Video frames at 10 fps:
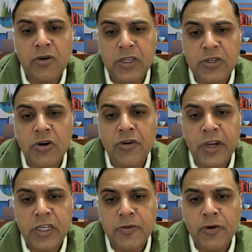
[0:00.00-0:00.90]
cholesterol
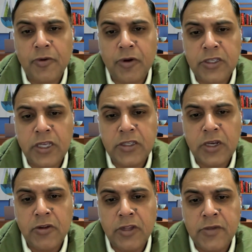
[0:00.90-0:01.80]
transport process,
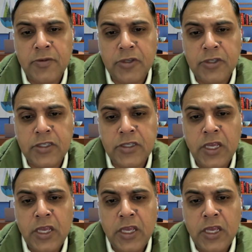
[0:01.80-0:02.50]
and during this process,